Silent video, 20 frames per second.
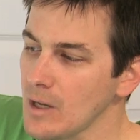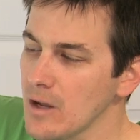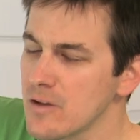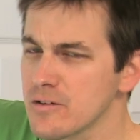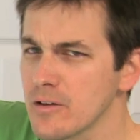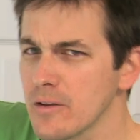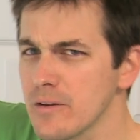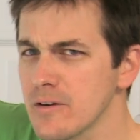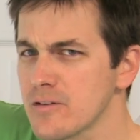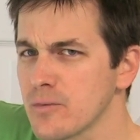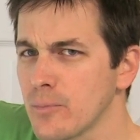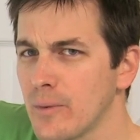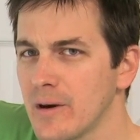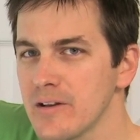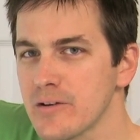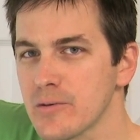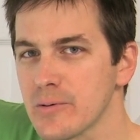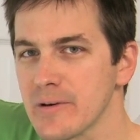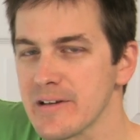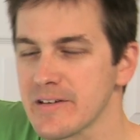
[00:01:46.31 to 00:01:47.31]
So there's
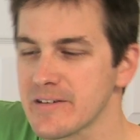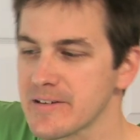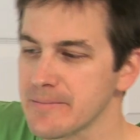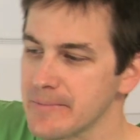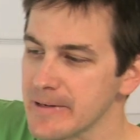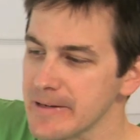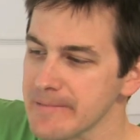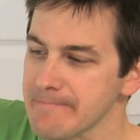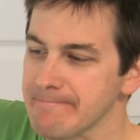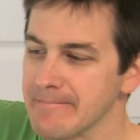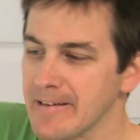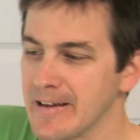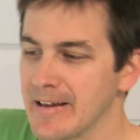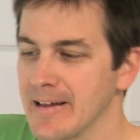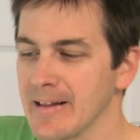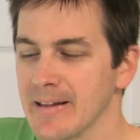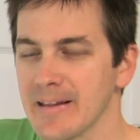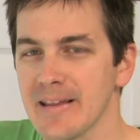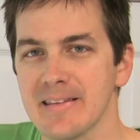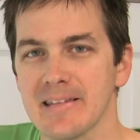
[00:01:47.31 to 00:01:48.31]
one twist, but
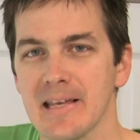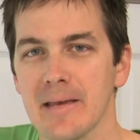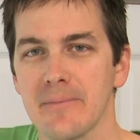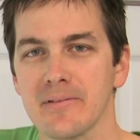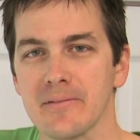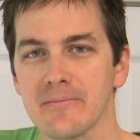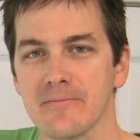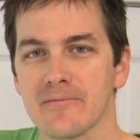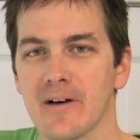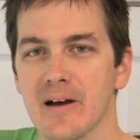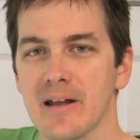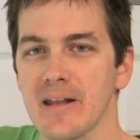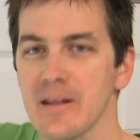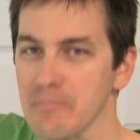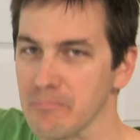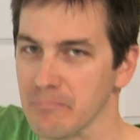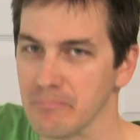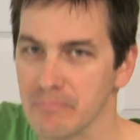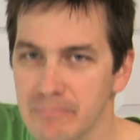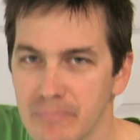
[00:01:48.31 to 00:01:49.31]
let's have some fun
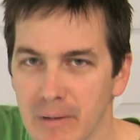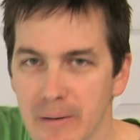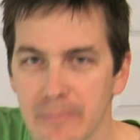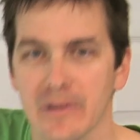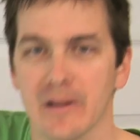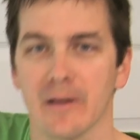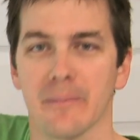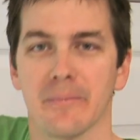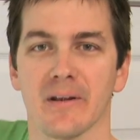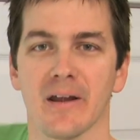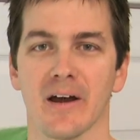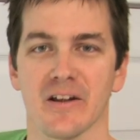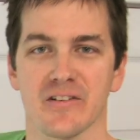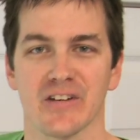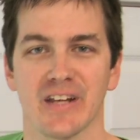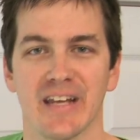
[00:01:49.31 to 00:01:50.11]
and bump it up a notch